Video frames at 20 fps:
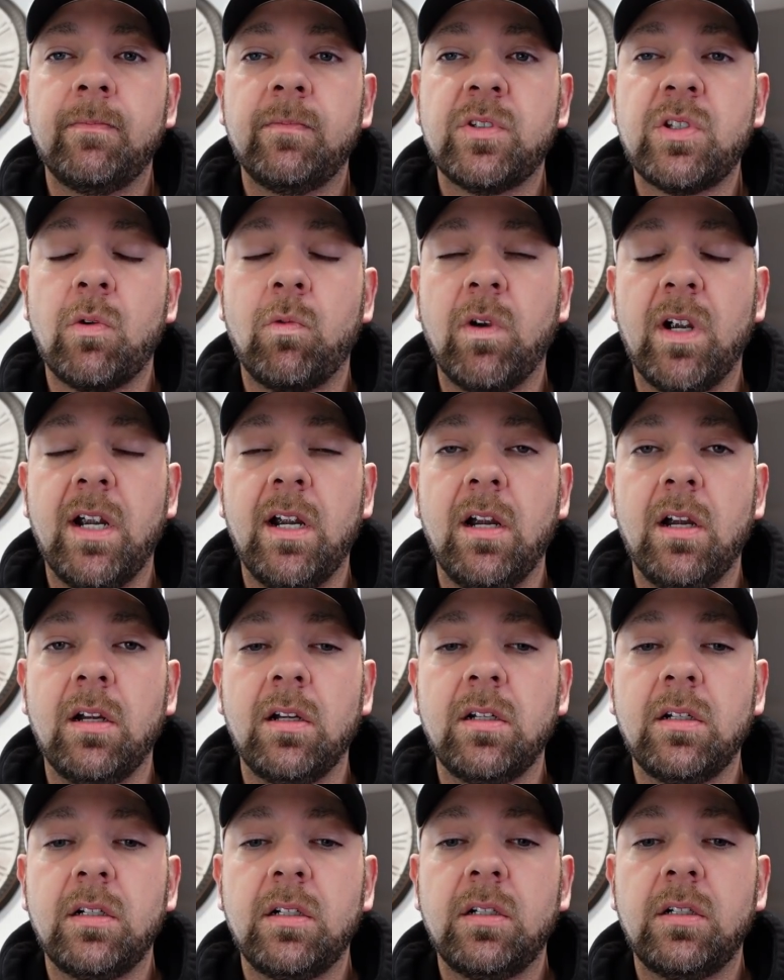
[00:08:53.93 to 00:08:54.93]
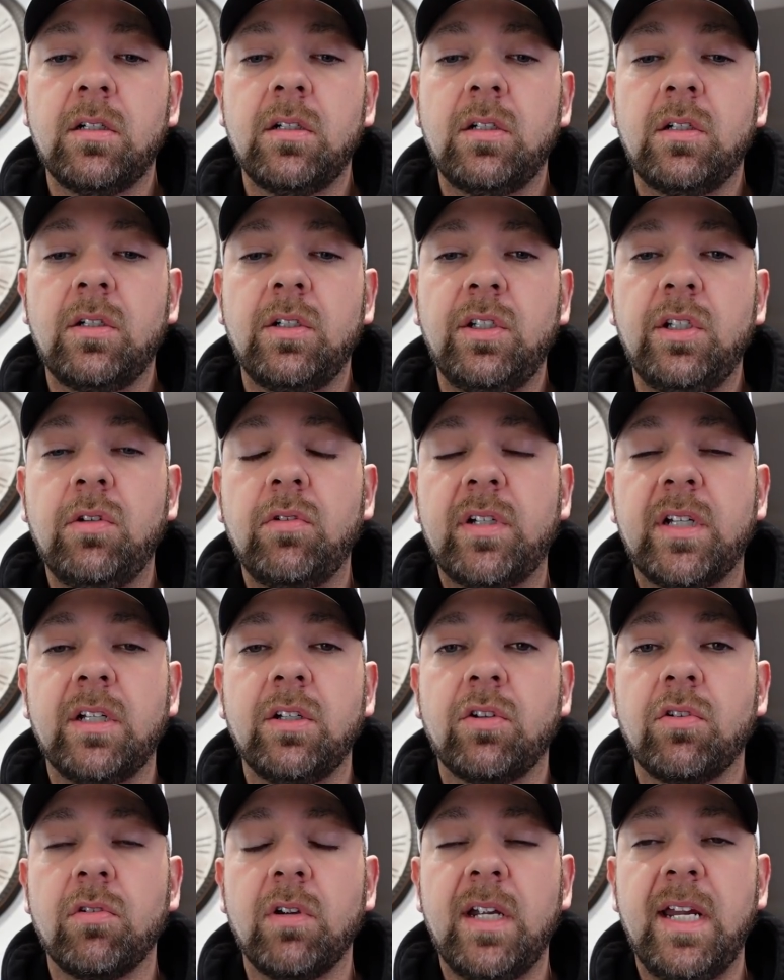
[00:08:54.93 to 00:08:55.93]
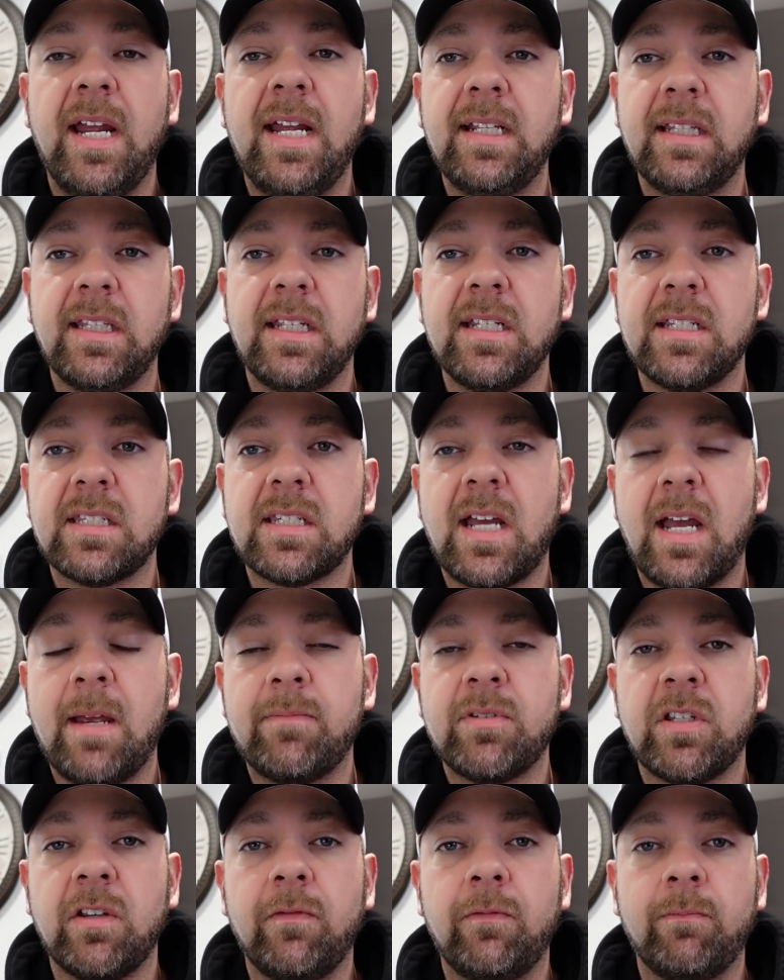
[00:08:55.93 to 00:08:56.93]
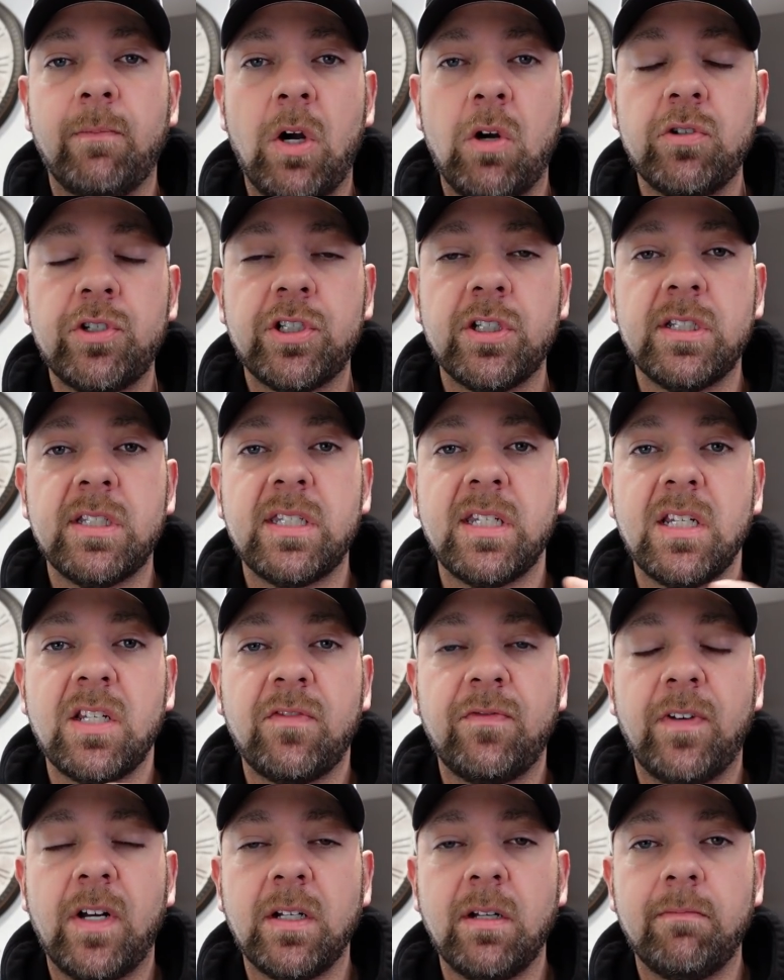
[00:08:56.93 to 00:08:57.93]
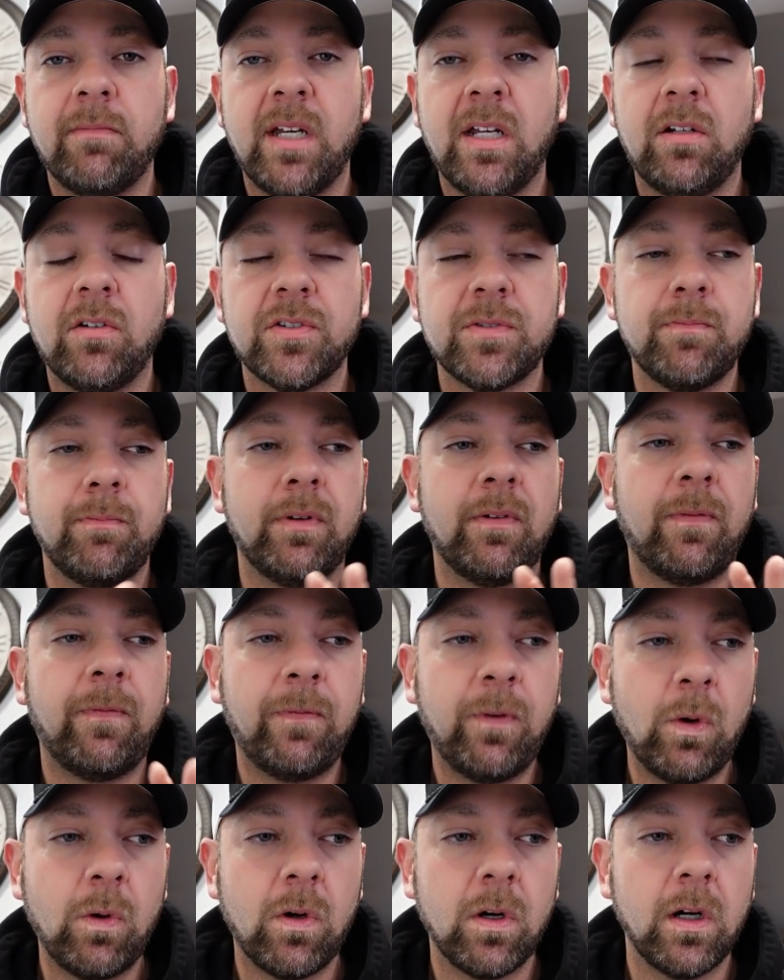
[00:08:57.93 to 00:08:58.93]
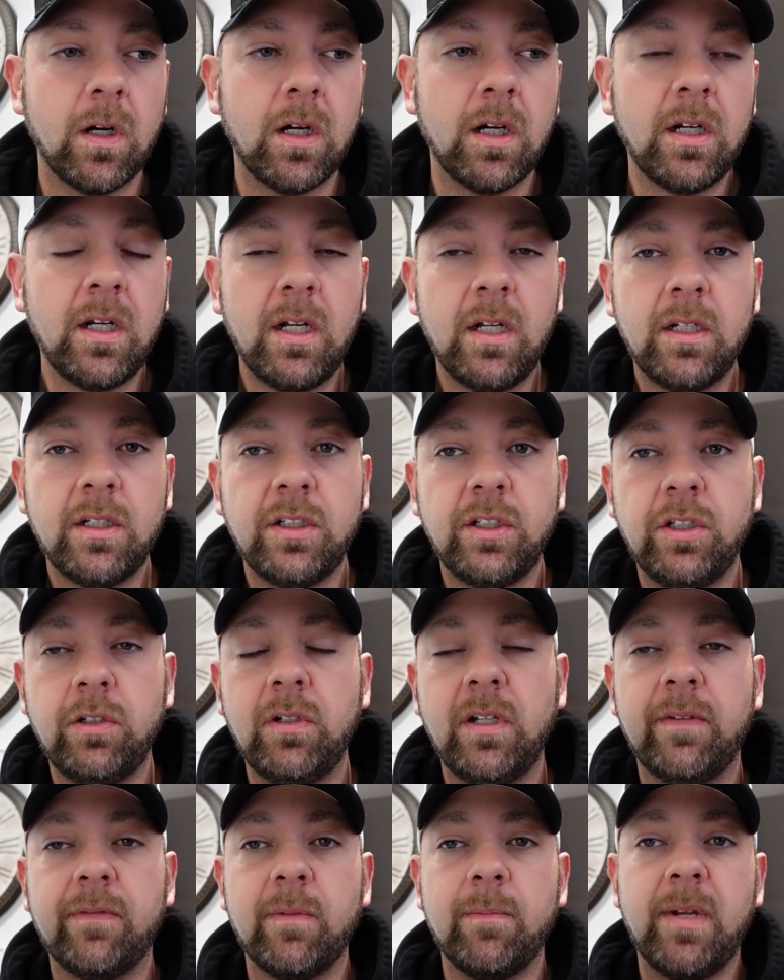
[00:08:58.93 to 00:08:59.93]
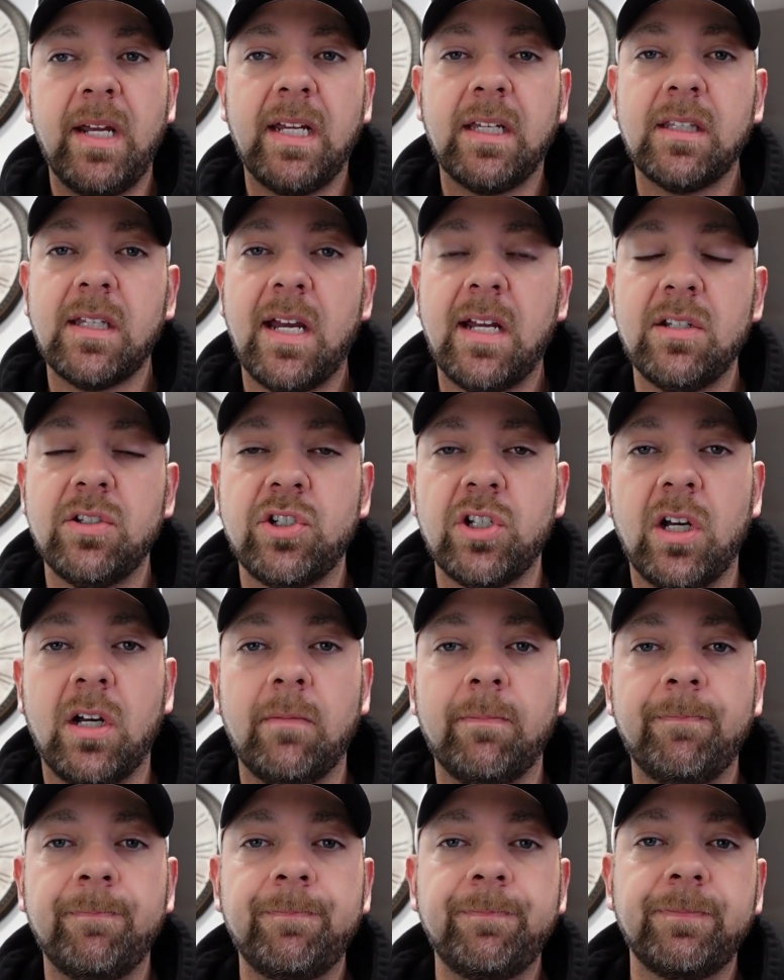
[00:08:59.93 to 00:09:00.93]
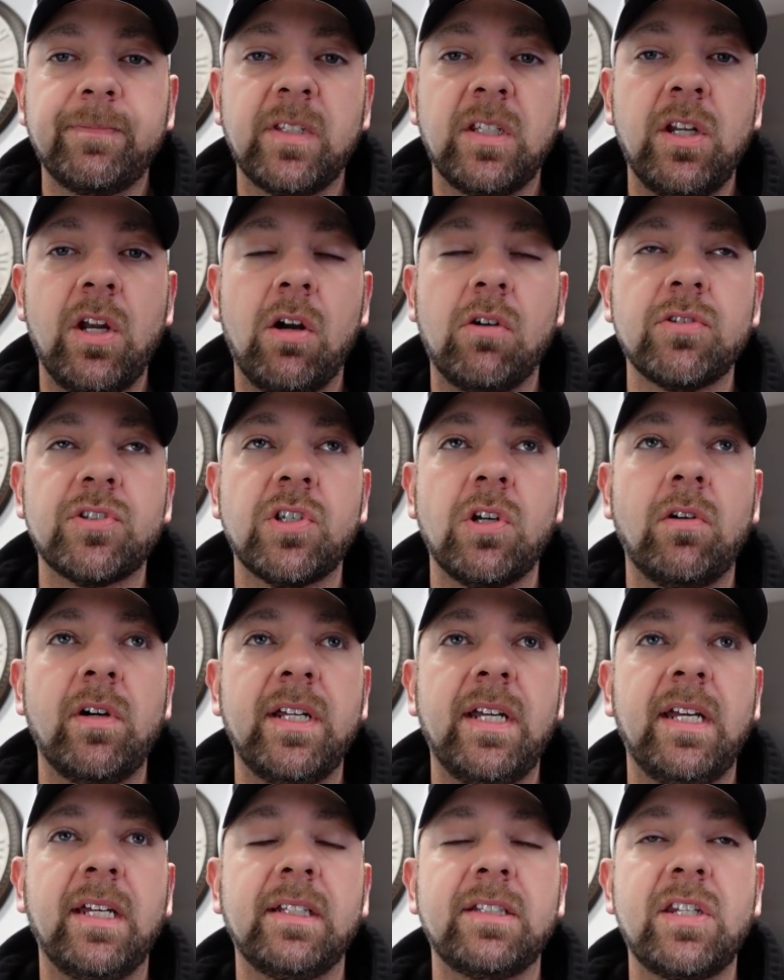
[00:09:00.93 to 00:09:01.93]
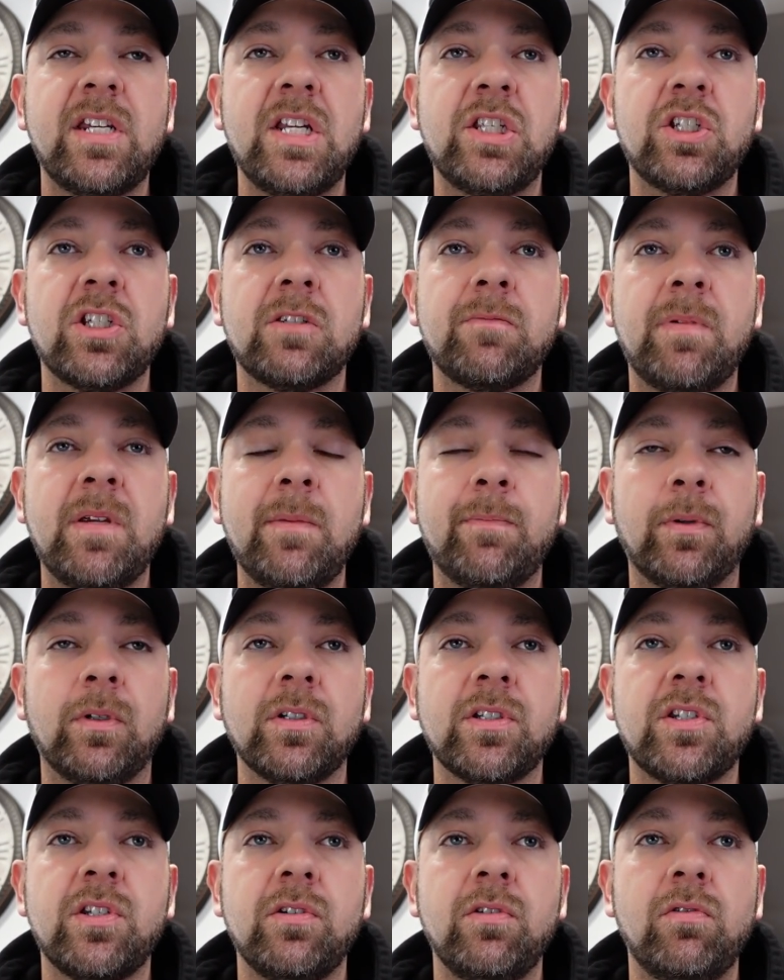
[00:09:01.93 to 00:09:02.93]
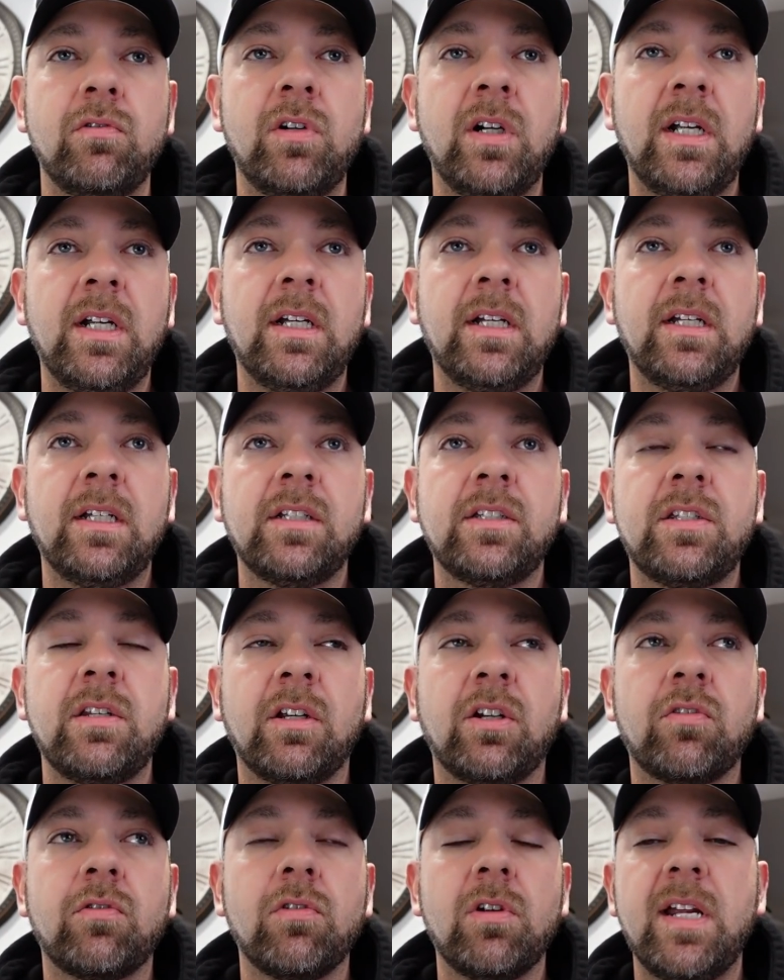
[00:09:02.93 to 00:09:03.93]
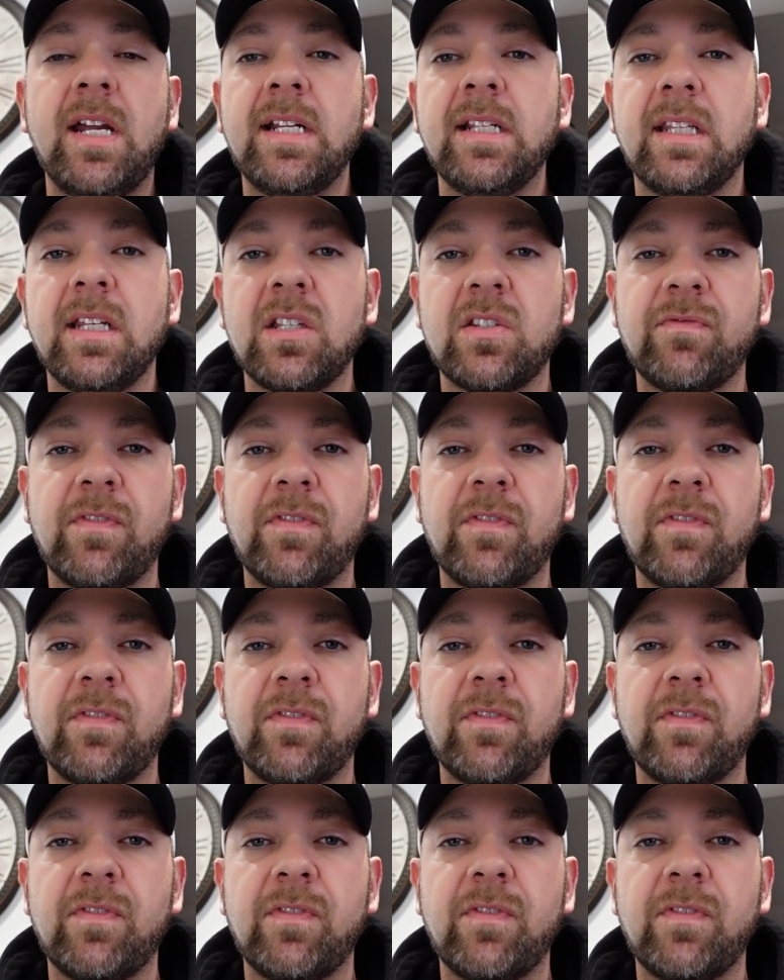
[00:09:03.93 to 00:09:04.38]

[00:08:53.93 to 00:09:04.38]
to where you can create these types of motions, these fundamentals before you even make that jump. You know, so it, it teaches people to to create these